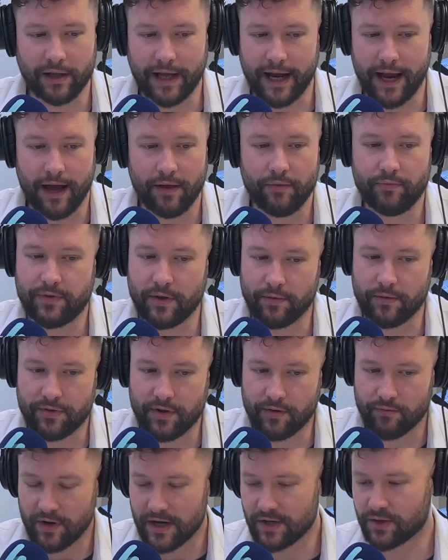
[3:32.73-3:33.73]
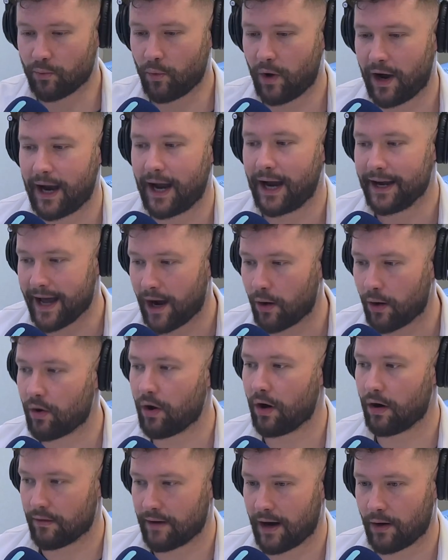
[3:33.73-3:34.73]
Like, the reason why I now
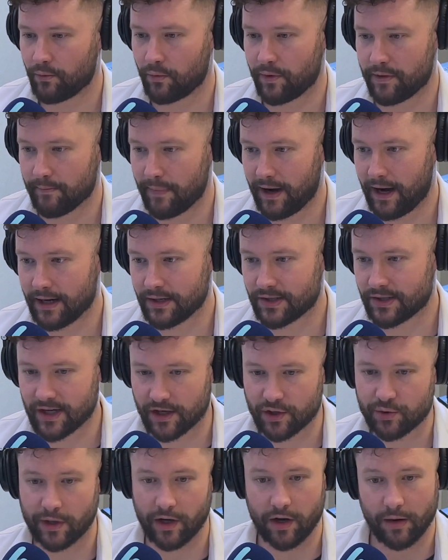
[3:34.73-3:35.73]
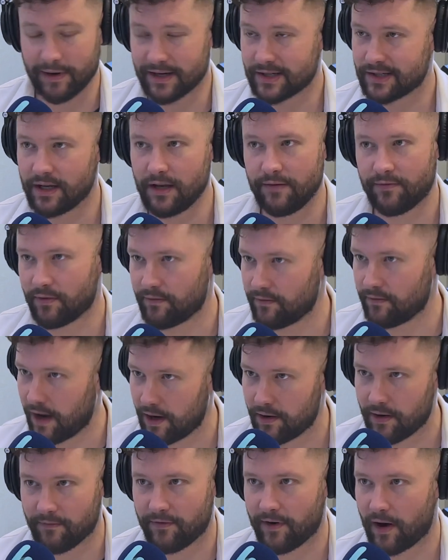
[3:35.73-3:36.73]
go around with my sexuality on my sleeve and
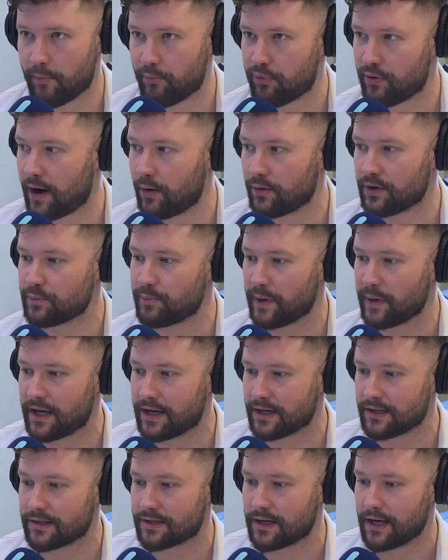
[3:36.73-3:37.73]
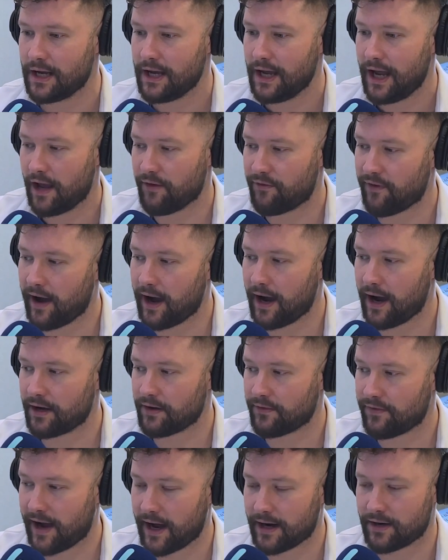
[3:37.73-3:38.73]
I'm very proud is because if I'd
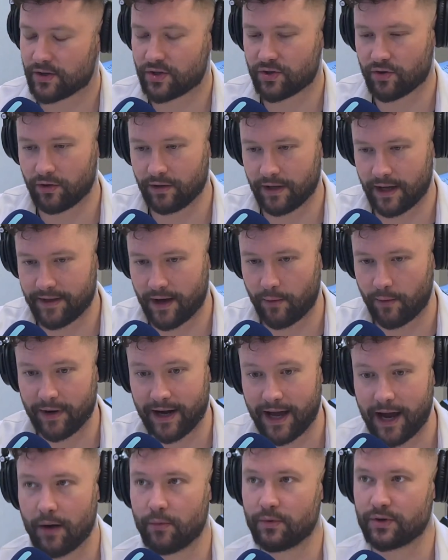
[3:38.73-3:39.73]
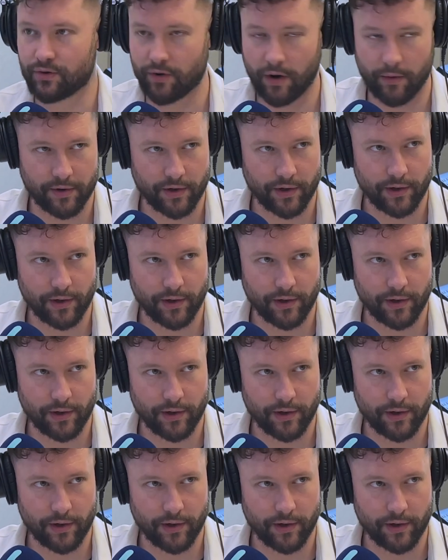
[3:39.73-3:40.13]
have had a song like that when I was growing